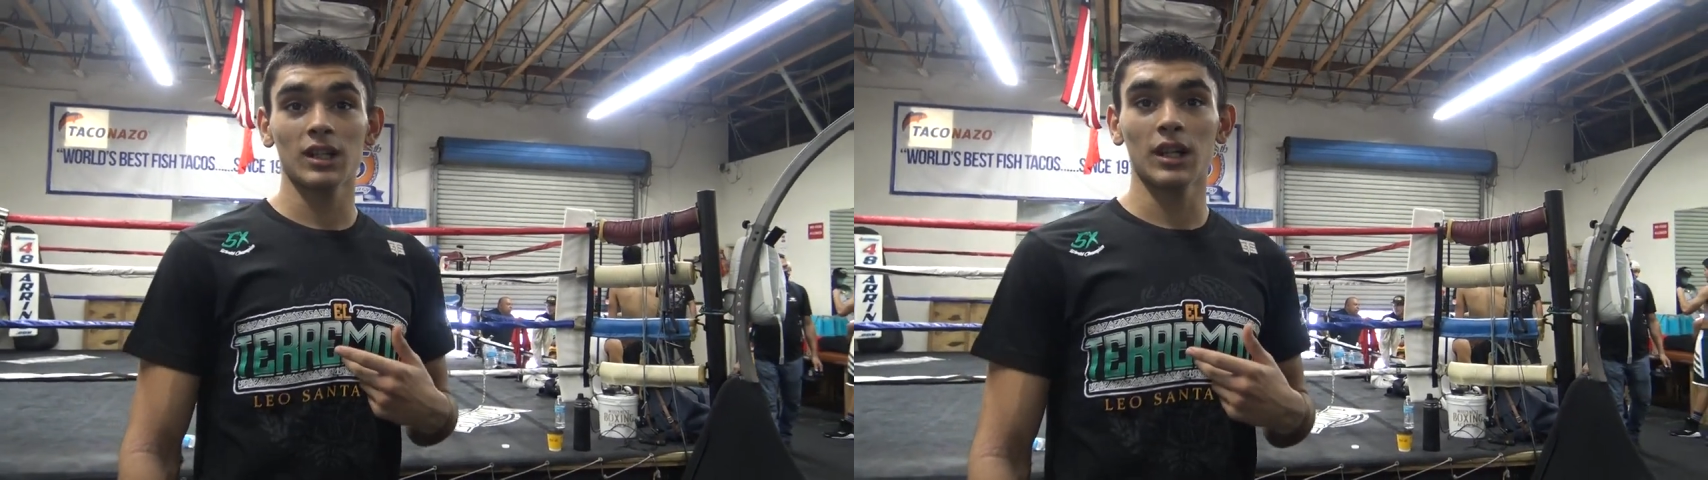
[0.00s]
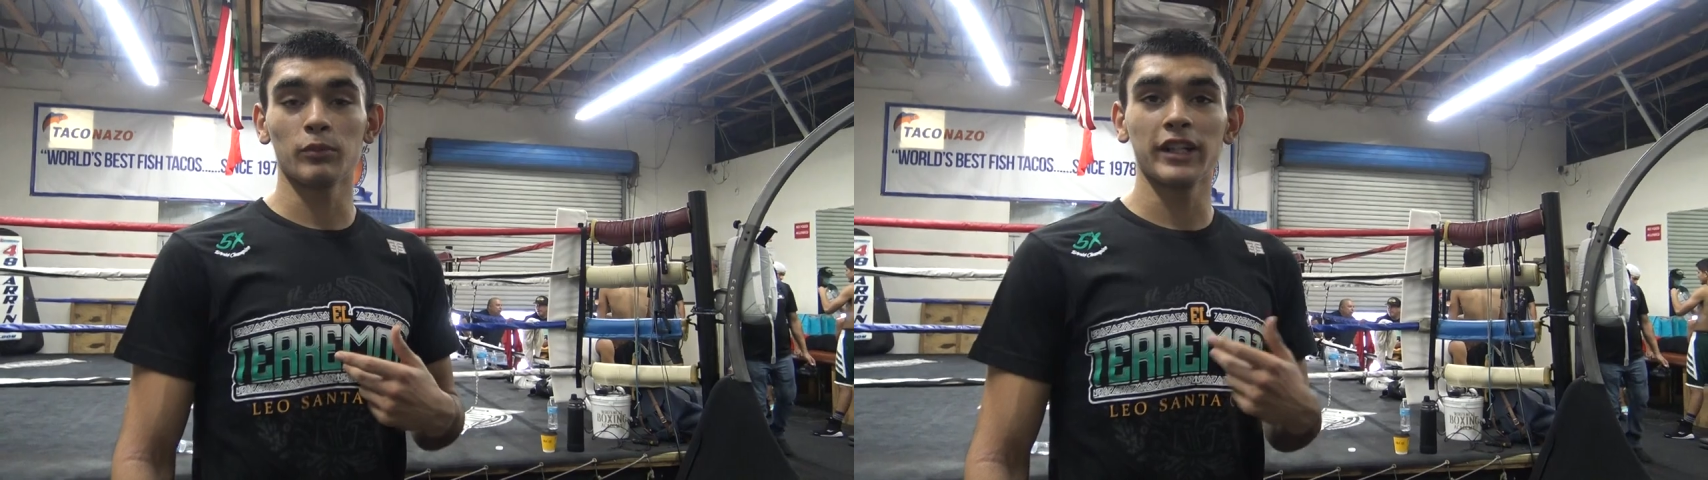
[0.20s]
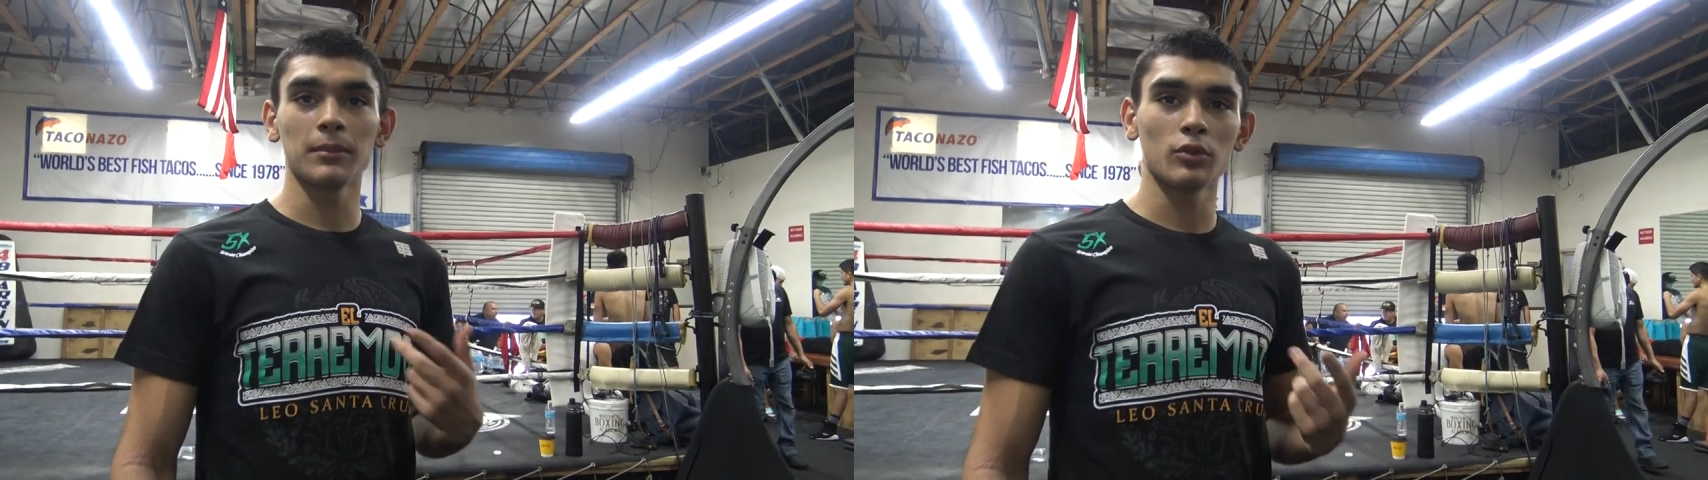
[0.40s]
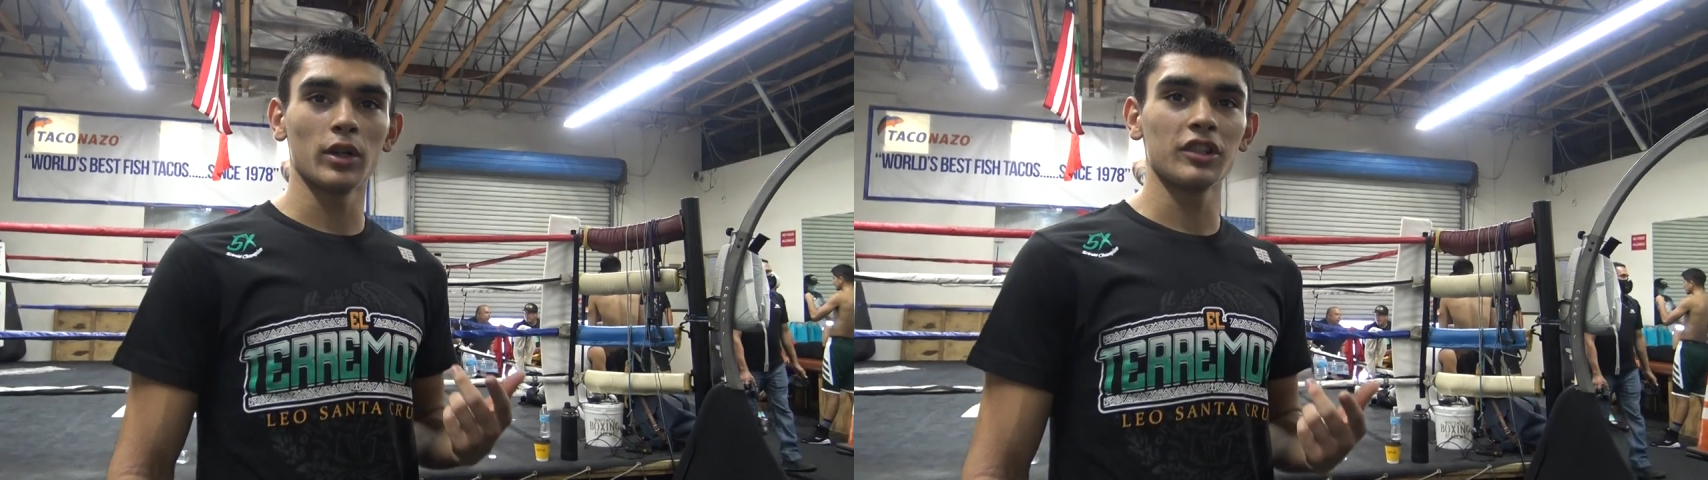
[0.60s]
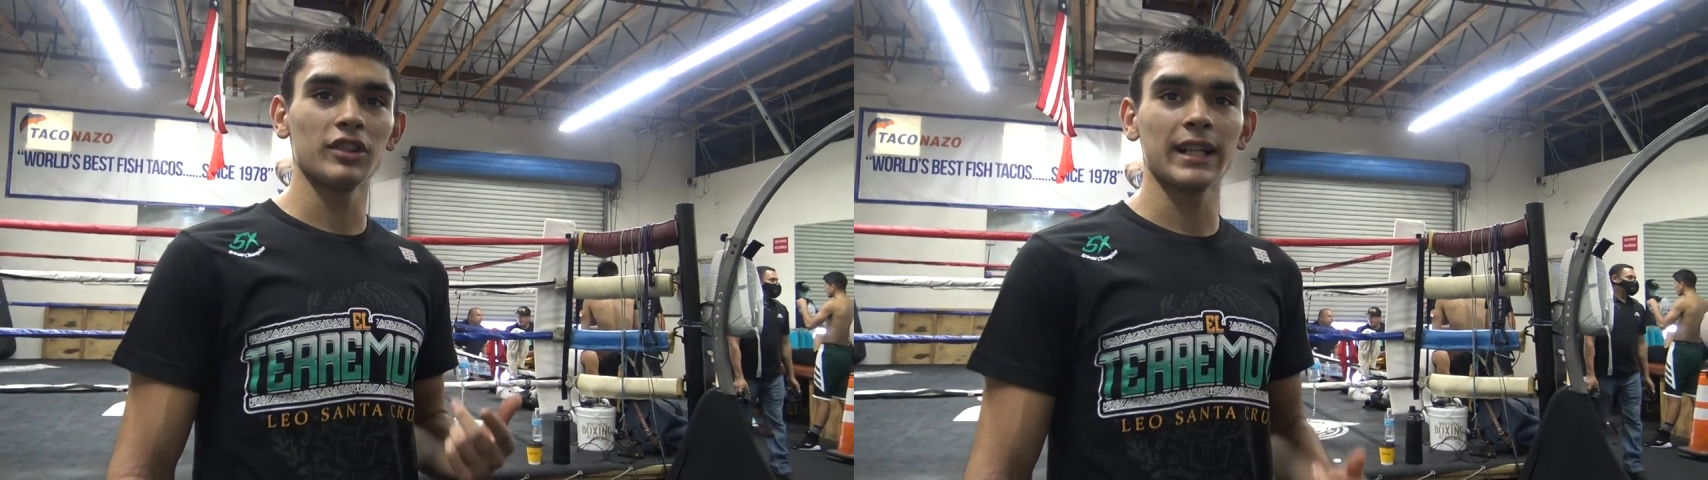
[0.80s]
I'm ranked number
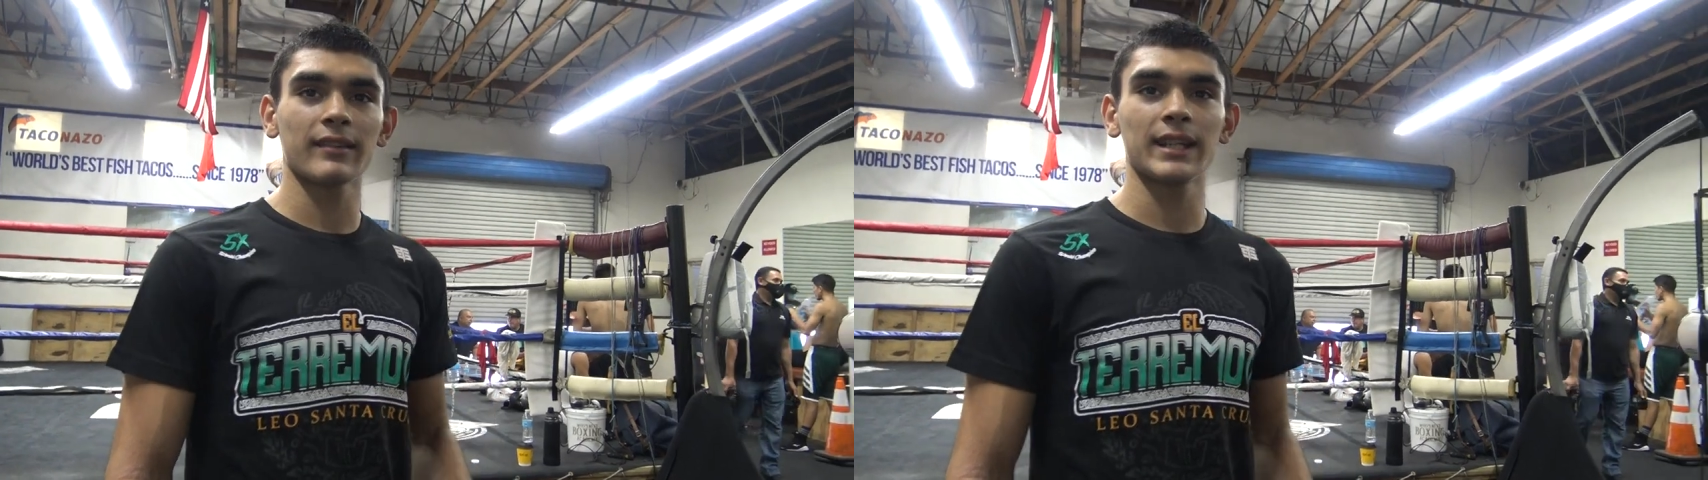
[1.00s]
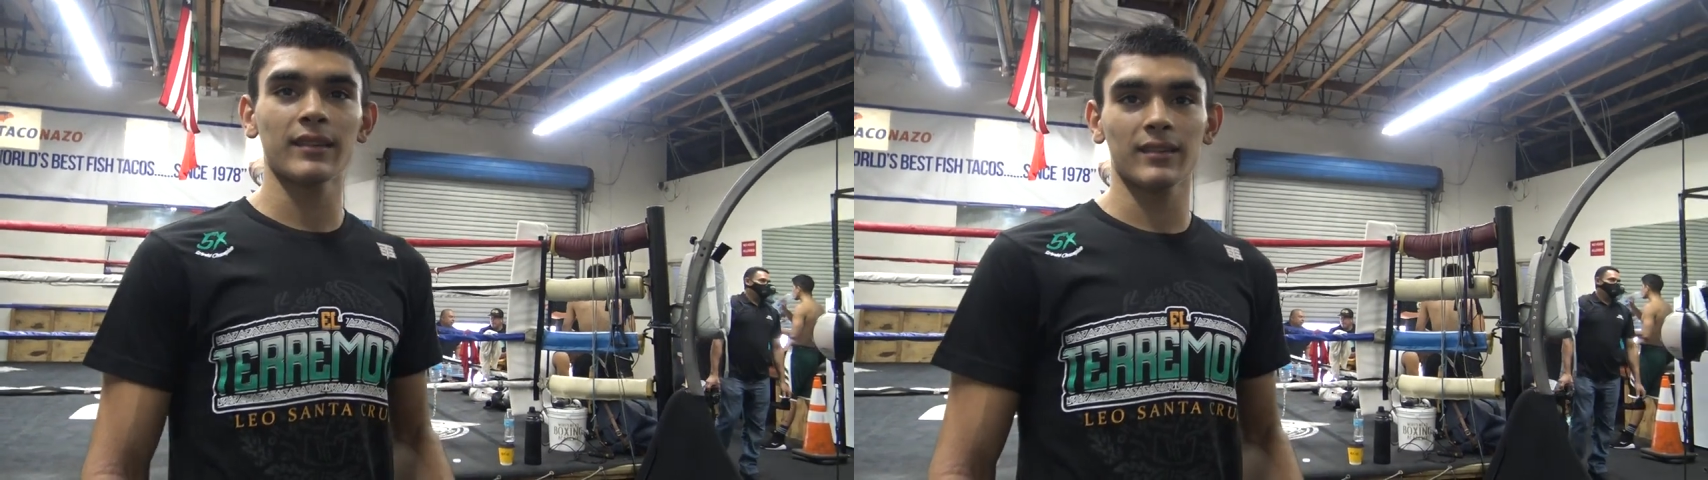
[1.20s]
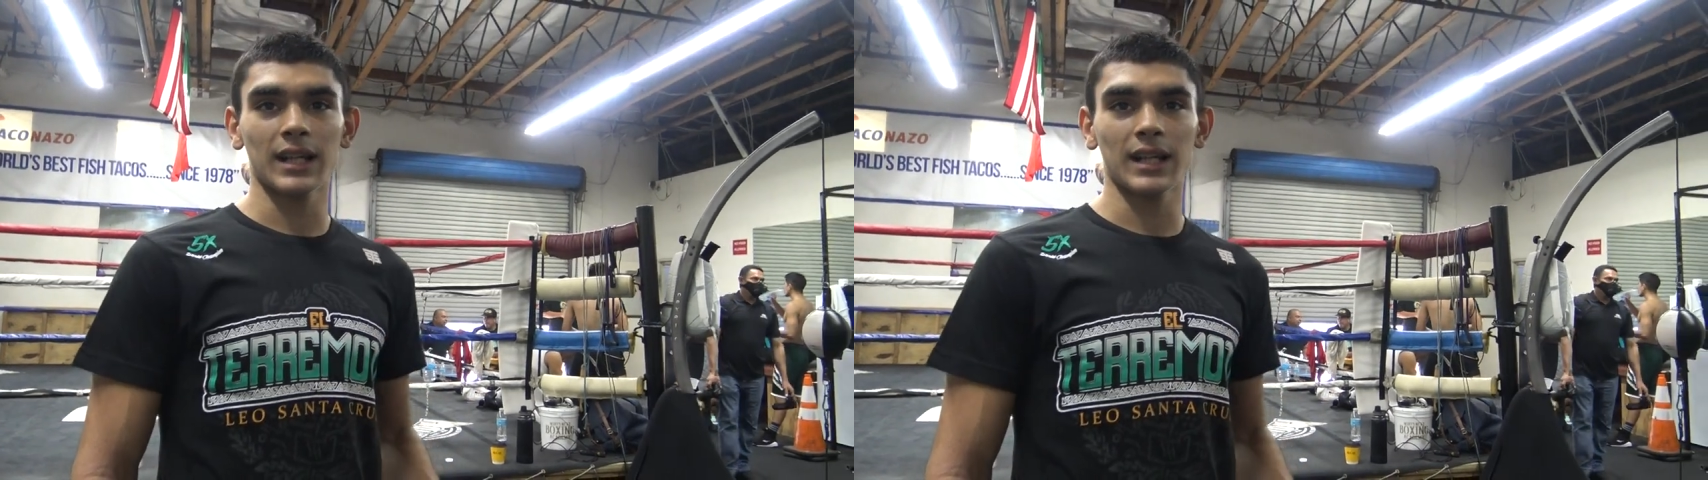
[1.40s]
one in the United States.